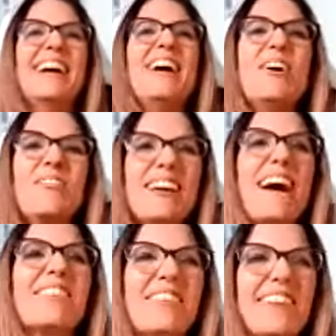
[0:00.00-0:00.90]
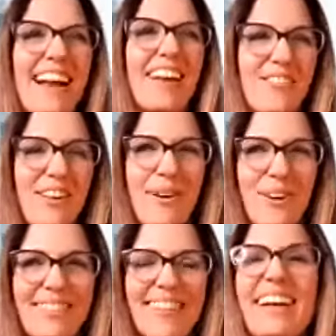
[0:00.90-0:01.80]
we have to get out of the
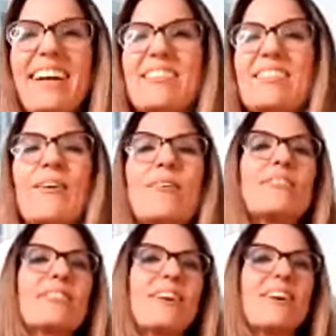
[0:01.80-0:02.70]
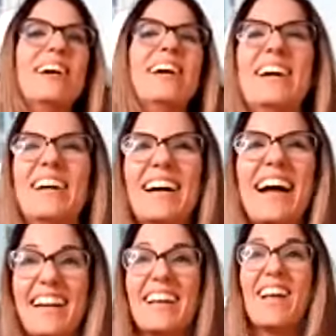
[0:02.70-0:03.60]
box. So
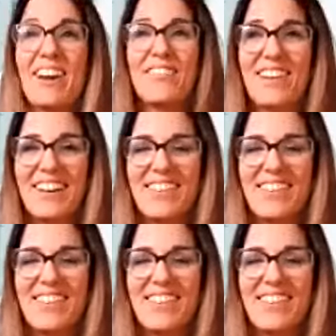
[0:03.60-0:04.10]
and a lot of times.